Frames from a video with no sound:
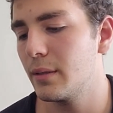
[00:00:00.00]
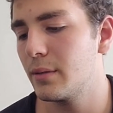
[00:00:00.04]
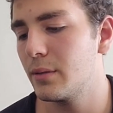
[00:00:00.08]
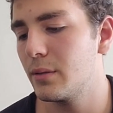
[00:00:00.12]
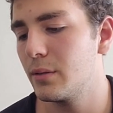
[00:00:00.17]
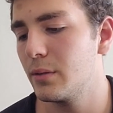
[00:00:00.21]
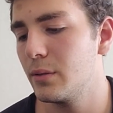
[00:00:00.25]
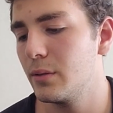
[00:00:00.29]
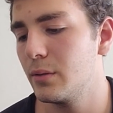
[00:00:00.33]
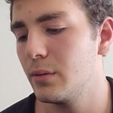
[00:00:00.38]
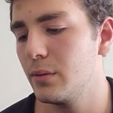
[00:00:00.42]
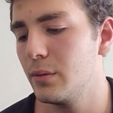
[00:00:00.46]

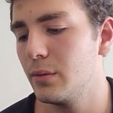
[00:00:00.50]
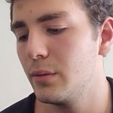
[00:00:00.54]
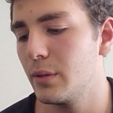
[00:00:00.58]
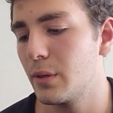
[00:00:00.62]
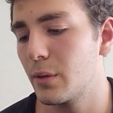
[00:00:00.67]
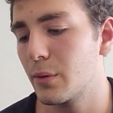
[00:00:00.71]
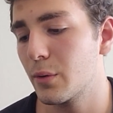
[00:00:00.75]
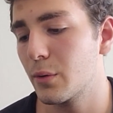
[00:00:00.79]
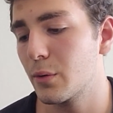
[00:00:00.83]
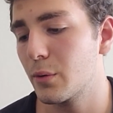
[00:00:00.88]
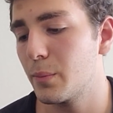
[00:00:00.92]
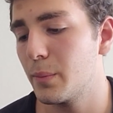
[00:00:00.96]
in
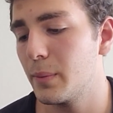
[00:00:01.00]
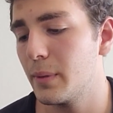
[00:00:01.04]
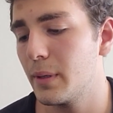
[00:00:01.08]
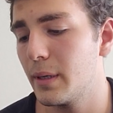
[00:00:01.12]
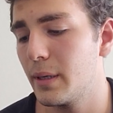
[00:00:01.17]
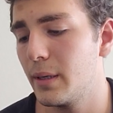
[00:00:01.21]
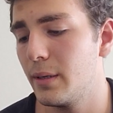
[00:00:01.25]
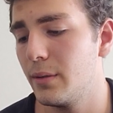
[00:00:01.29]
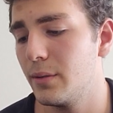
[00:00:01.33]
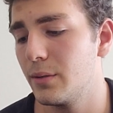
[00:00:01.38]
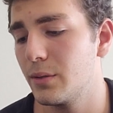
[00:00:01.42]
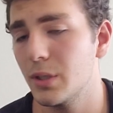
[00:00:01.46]
order to
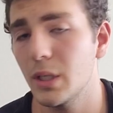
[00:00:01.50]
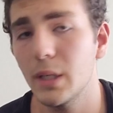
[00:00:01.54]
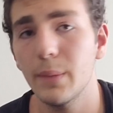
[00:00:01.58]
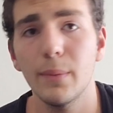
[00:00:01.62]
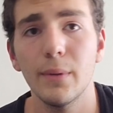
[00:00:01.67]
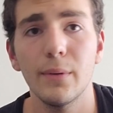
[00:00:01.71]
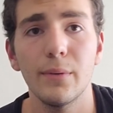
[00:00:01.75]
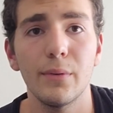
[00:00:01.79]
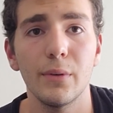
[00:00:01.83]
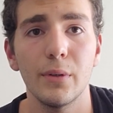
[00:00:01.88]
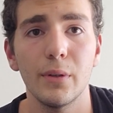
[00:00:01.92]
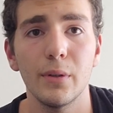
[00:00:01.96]
play the Shape
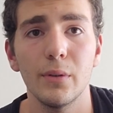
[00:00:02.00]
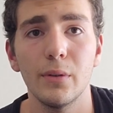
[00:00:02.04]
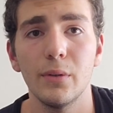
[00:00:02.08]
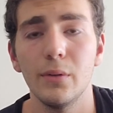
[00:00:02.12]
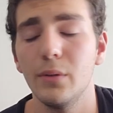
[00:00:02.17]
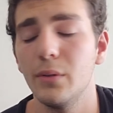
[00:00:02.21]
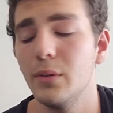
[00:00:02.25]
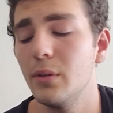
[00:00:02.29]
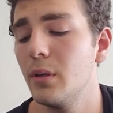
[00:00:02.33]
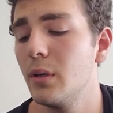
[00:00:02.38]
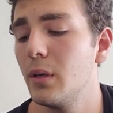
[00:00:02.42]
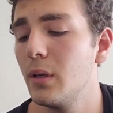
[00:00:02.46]
of
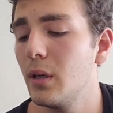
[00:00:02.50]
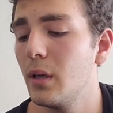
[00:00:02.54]
You.